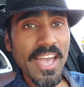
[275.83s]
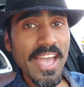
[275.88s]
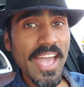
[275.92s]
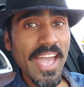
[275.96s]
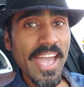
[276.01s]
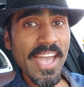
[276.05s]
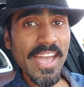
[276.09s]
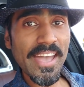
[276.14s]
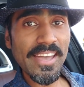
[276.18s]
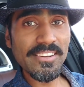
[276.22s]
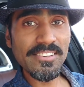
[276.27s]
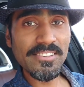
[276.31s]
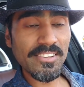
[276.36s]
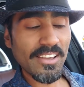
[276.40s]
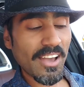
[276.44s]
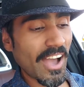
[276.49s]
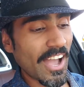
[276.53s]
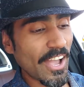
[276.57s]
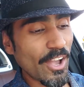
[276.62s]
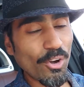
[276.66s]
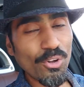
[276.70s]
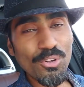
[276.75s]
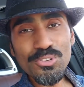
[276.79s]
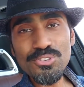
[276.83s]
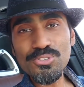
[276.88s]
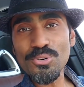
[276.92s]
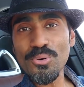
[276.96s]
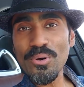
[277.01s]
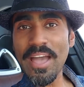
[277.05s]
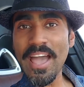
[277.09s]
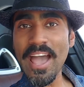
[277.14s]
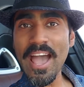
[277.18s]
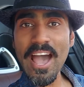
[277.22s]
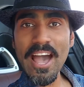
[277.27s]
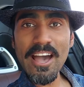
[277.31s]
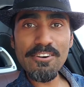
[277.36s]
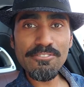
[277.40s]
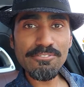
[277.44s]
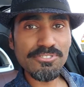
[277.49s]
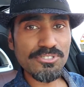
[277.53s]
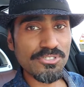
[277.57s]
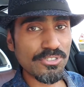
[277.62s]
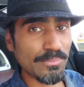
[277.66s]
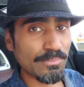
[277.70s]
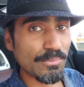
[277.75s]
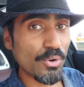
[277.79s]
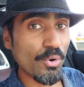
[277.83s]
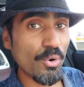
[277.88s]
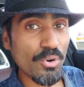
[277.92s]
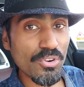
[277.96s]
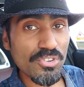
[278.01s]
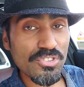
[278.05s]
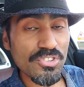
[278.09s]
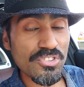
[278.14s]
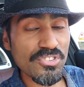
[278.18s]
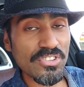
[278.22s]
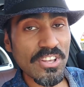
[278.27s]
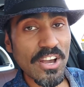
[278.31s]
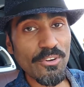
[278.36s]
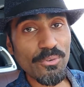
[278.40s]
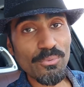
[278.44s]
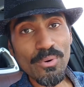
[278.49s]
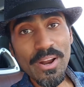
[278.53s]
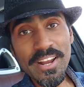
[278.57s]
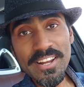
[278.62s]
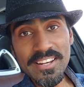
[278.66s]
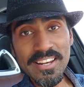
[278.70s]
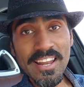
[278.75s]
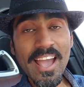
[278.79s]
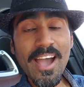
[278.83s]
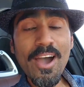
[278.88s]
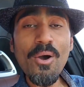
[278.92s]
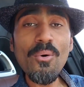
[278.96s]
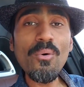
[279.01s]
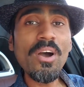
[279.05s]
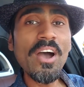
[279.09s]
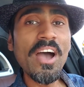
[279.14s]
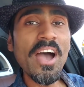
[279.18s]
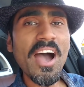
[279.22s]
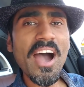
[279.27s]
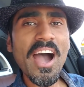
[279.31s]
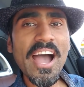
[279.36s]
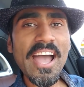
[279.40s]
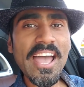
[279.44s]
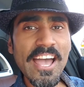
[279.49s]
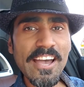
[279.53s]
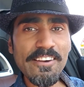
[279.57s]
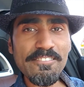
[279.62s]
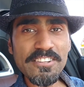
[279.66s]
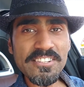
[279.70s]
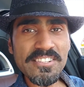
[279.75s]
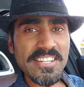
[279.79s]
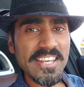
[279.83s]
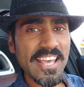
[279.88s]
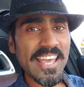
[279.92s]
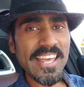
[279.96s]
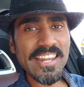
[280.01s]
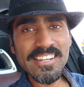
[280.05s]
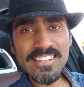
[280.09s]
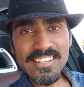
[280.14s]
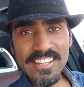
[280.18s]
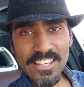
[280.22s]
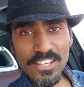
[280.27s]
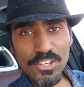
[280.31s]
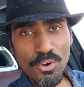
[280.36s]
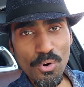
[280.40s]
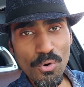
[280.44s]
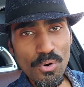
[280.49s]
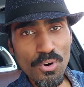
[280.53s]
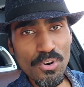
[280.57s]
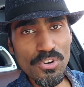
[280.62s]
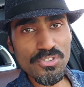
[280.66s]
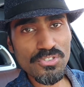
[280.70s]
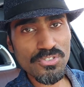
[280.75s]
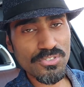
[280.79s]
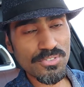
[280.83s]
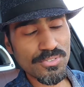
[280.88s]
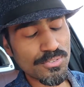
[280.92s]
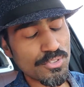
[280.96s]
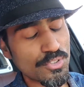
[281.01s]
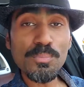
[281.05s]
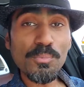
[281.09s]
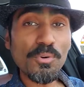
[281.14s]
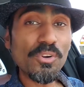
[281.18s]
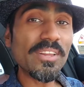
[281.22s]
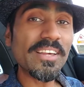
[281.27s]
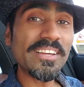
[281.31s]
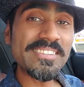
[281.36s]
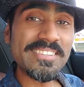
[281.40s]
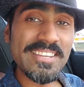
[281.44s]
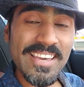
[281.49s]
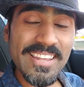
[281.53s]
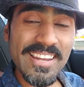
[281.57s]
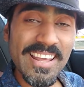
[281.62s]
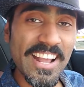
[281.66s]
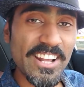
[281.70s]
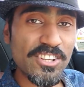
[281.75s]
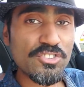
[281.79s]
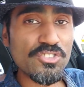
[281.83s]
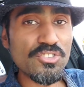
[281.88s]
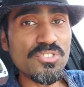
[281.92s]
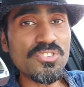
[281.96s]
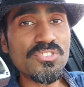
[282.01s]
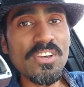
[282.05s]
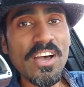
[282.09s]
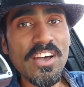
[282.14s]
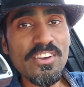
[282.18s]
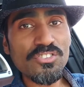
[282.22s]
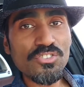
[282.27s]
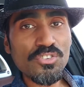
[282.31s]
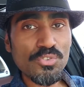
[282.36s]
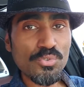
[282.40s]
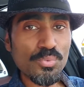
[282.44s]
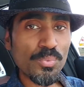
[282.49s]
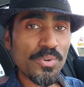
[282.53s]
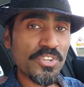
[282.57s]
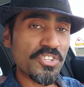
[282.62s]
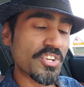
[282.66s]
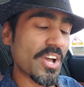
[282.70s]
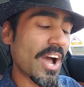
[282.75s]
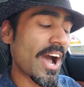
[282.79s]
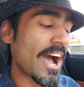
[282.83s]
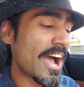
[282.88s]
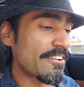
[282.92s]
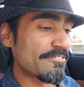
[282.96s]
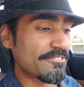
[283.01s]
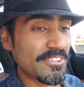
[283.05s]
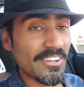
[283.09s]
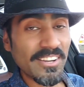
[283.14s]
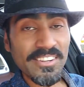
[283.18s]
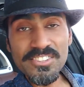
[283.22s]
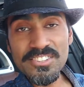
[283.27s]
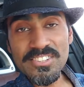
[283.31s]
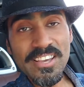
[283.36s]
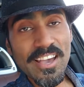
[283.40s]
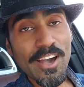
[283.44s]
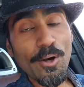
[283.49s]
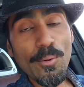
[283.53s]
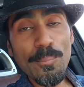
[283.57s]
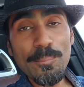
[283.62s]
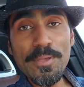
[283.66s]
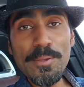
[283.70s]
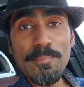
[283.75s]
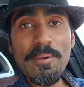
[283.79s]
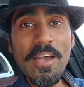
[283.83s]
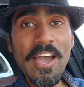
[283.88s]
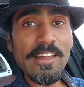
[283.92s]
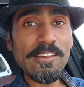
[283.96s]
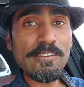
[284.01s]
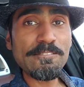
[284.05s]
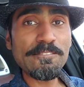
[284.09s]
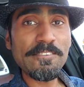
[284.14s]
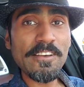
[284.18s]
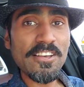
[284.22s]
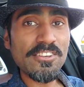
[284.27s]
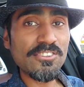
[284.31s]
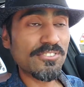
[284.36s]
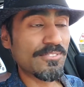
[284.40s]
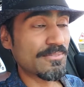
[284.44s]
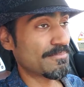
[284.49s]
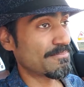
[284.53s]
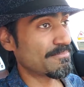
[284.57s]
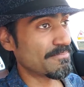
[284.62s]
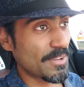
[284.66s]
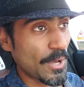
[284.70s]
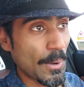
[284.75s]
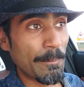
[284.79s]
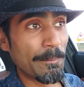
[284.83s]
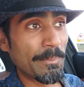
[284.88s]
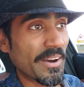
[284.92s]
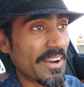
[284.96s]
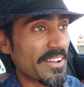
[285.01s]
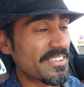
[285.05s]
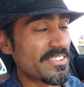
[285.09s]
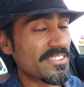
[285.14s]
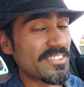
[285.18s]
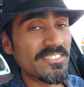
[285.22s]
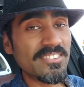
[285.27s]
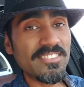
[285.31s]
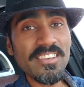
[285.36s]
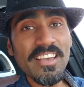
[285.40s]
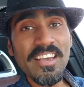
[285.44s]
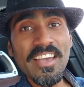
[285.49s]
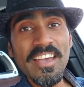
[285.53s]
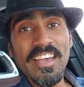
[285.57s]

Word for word: And I also have some courses out. Right now, I have a 10 day course. It's more like 10 exercises, which I've done to help me manifest abundance.